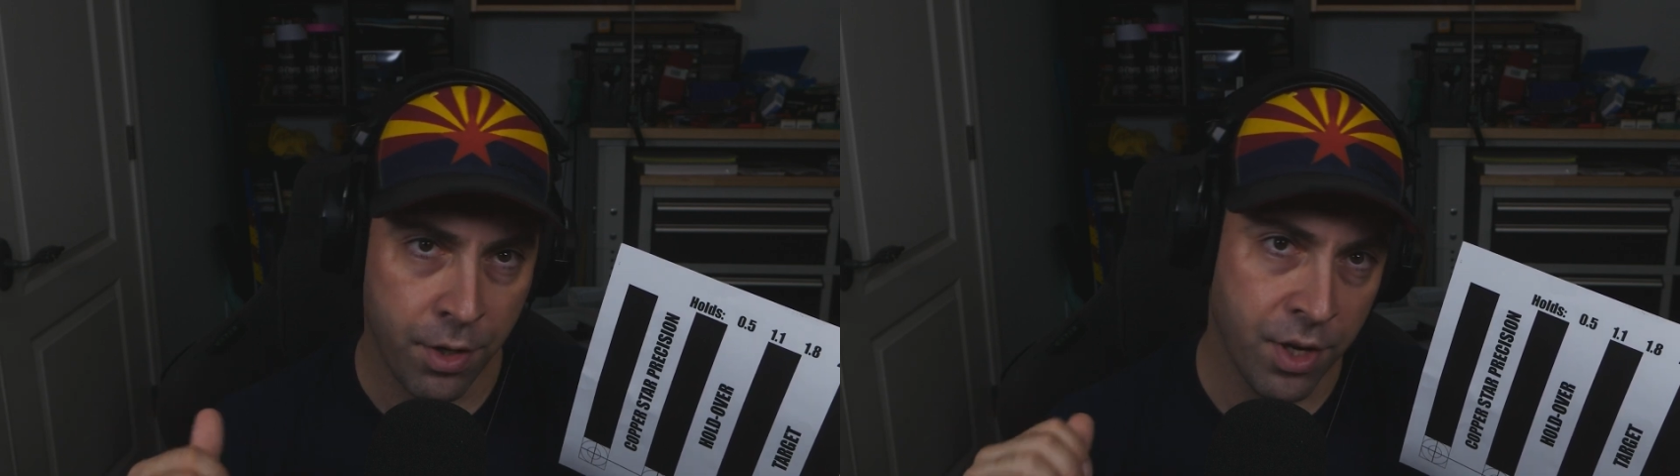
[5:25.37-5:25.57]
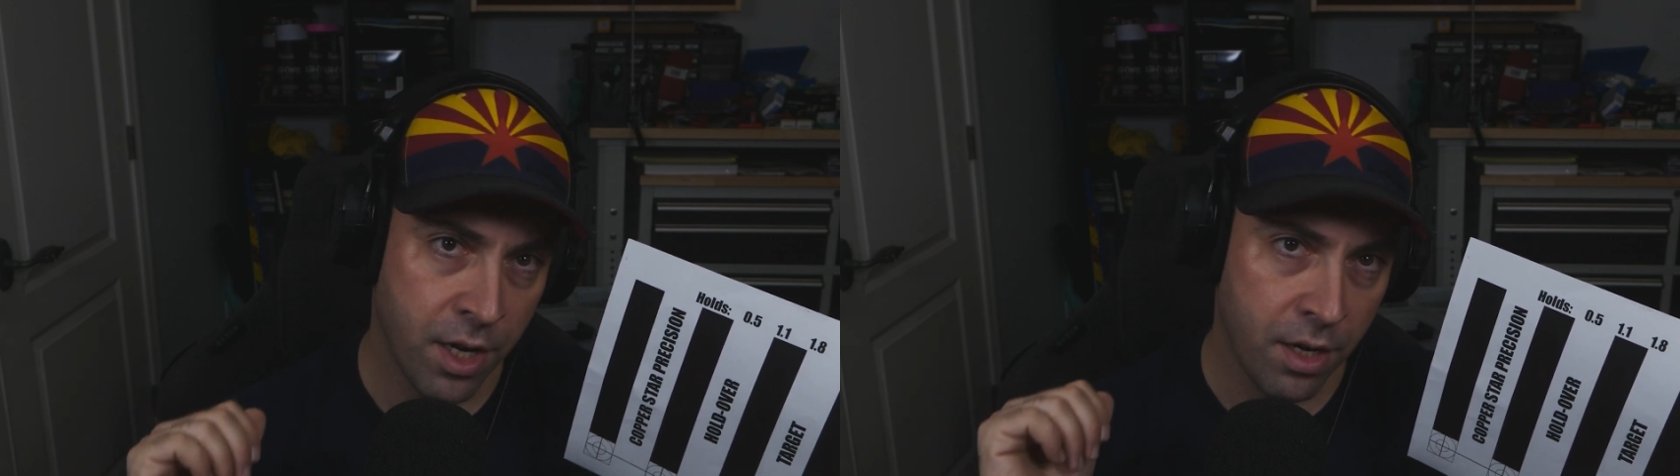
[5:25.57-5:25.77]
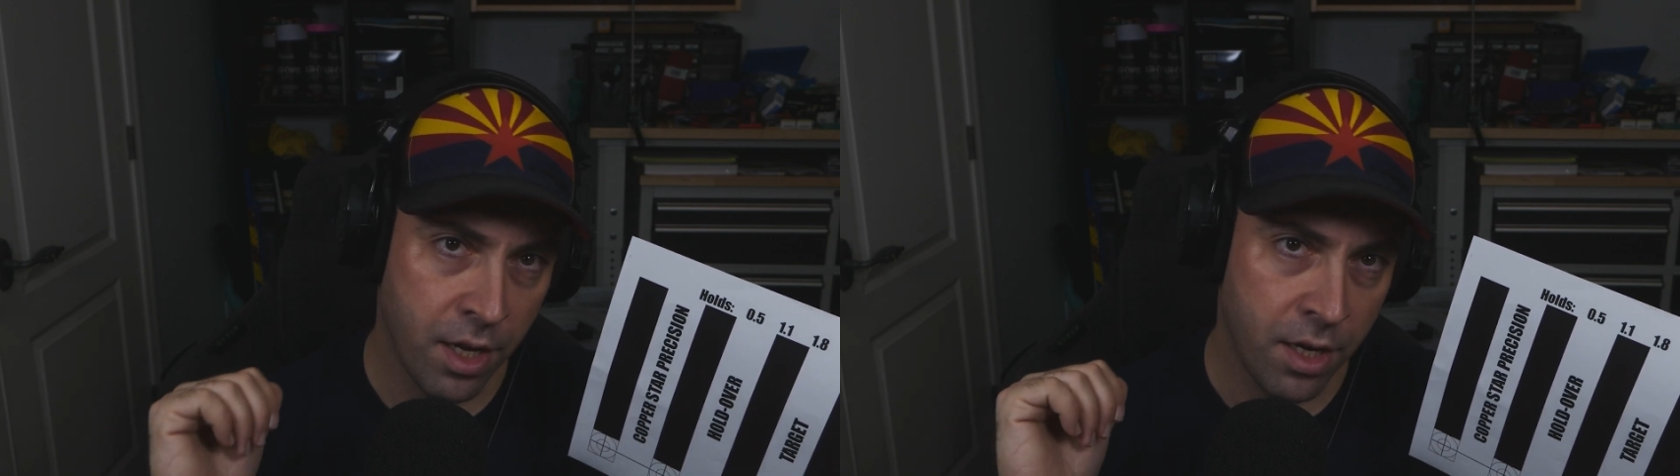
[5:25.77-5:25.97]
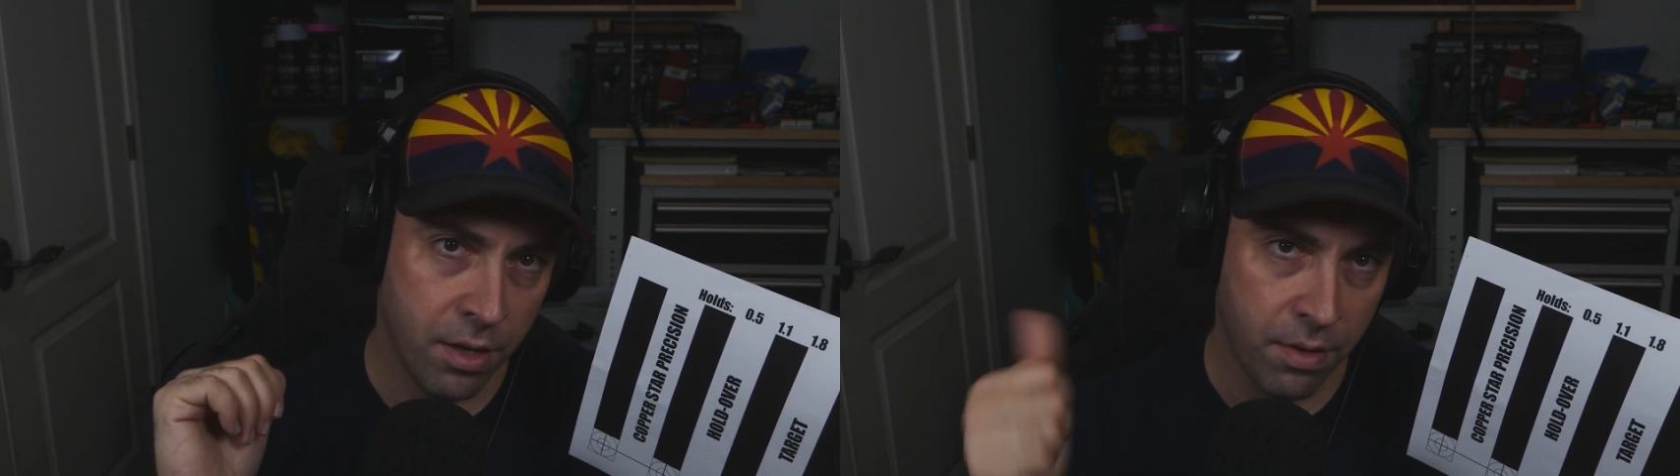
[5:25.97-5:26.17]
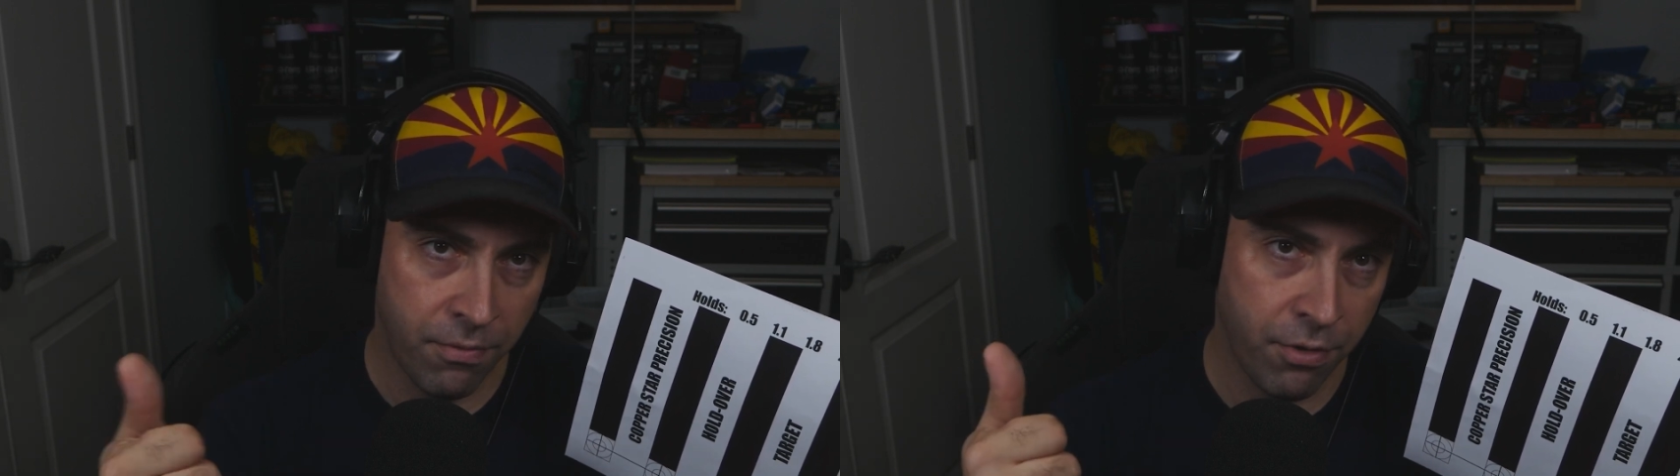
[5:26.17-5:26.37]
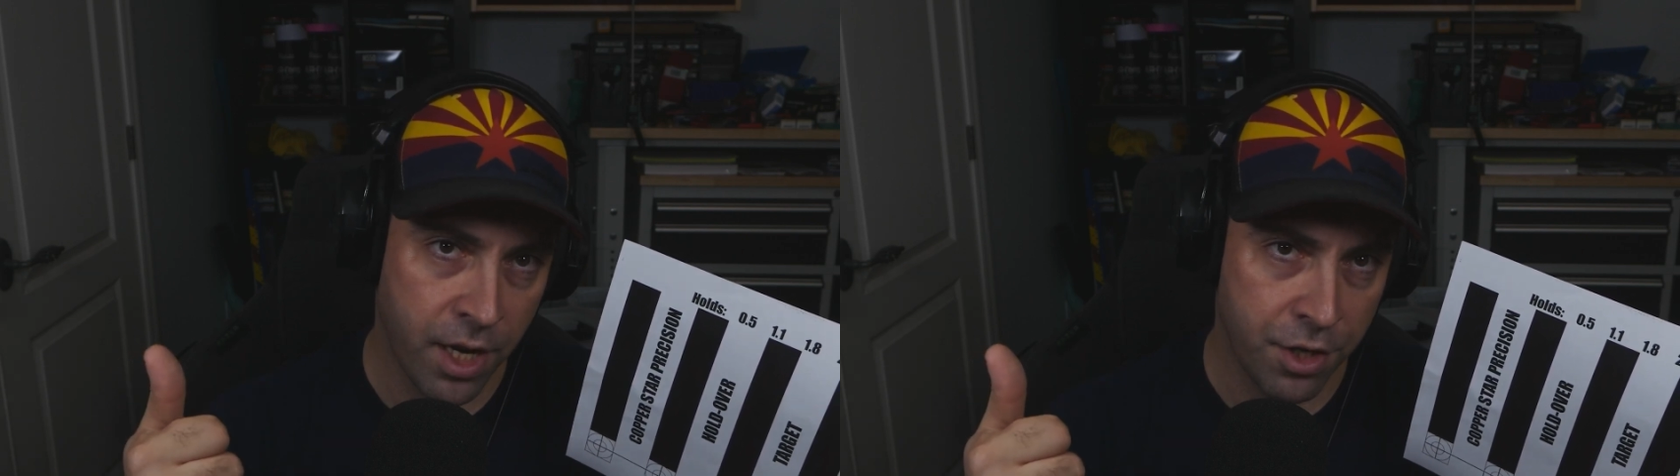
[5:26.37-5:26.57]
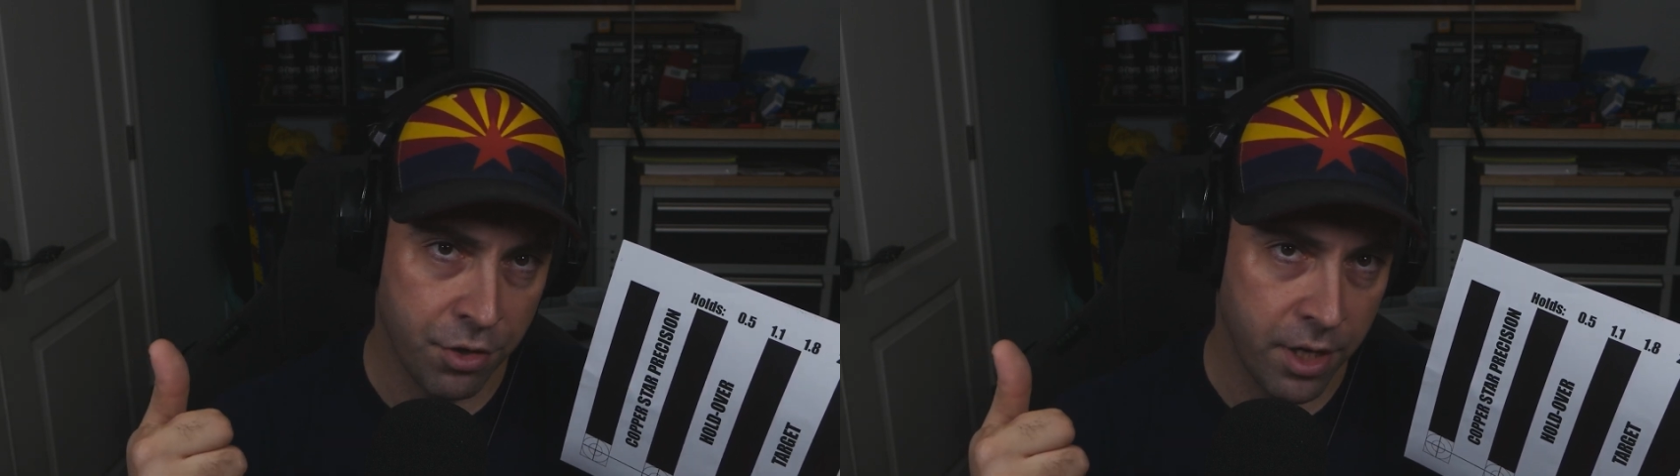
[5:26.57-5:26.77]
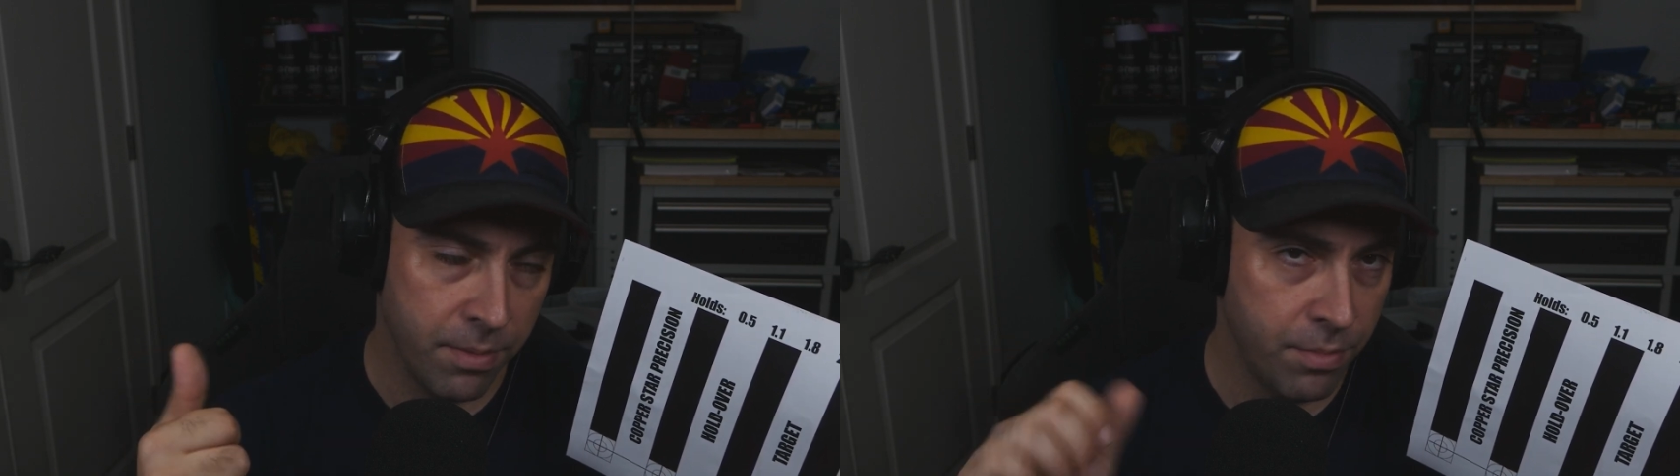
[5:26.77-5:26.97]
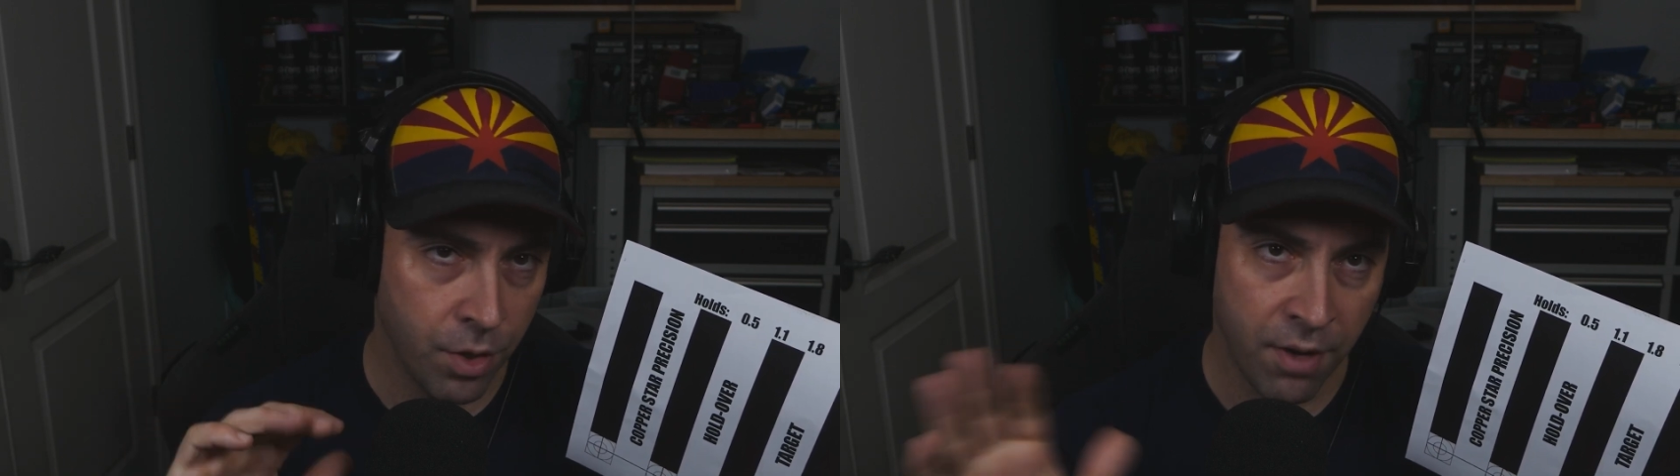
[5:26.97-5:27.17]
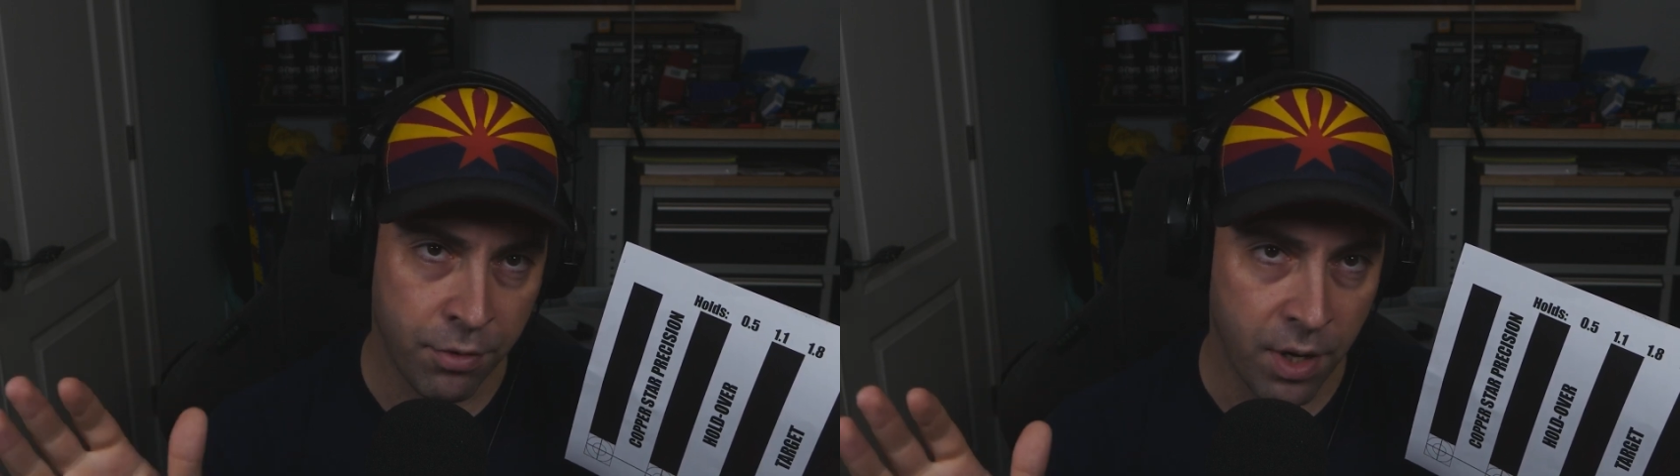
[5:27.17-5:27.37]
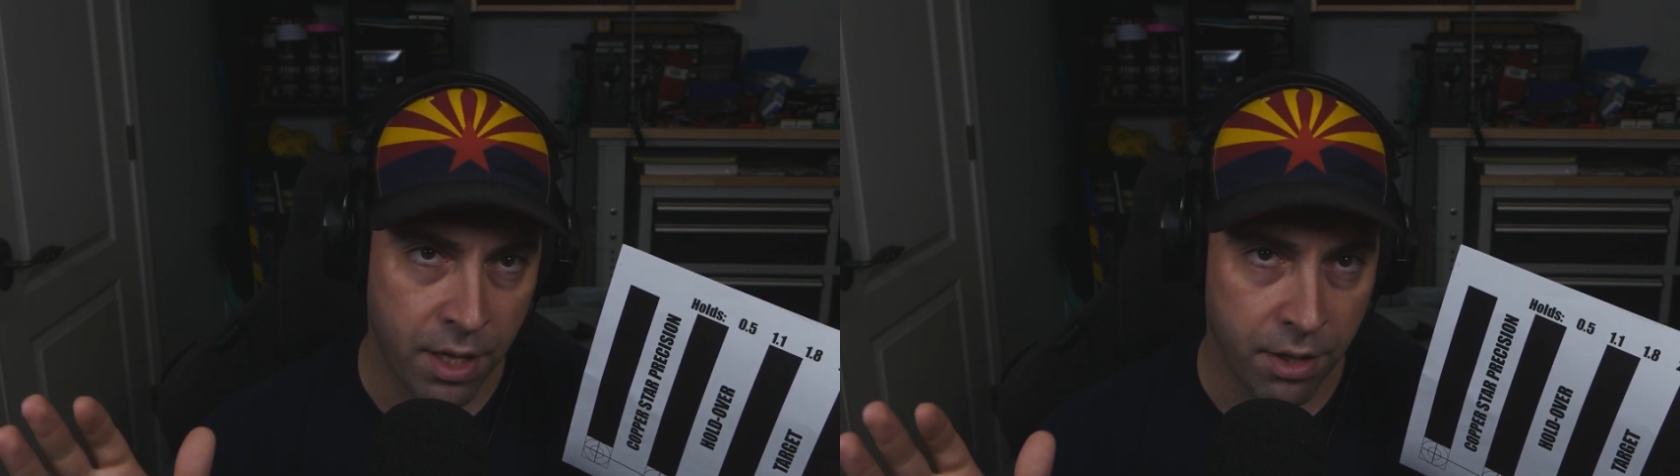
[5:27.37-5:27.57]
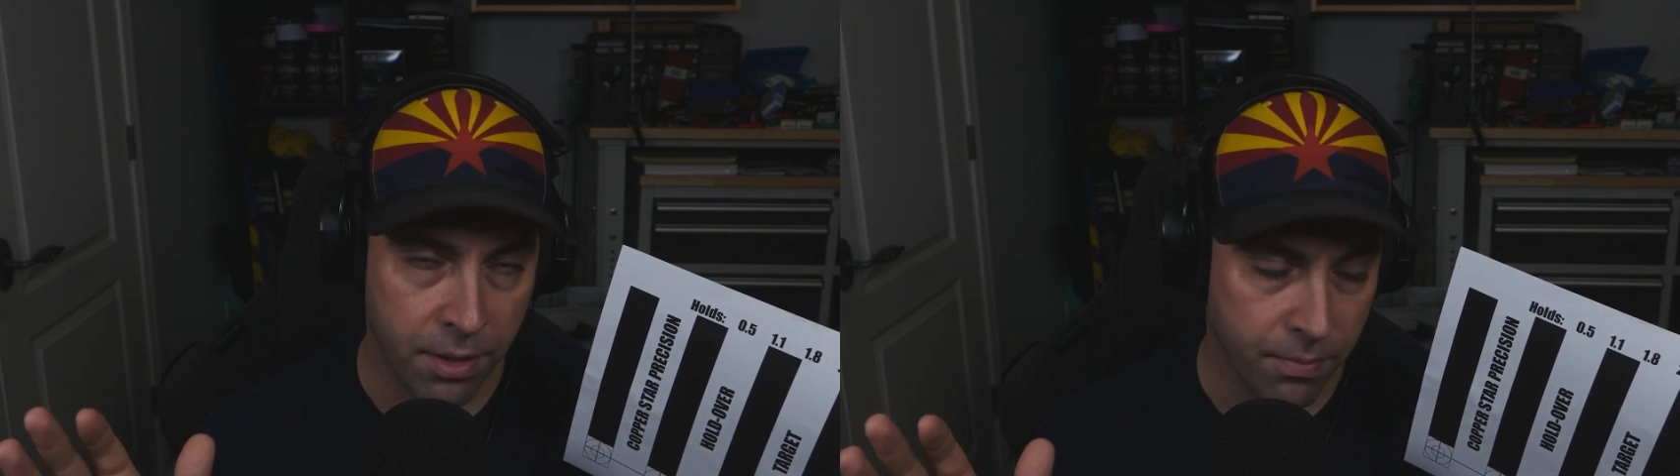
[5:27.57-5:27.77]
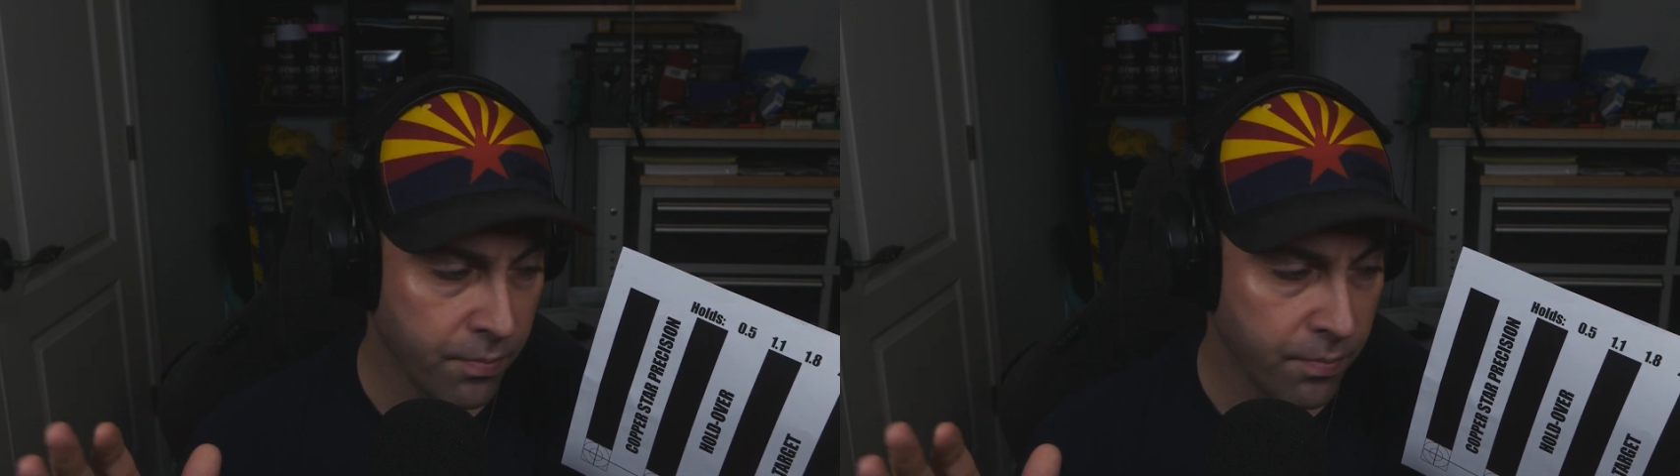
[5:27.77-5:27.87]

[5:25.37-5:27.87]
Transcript: you get a free entry. Don't have to do anything.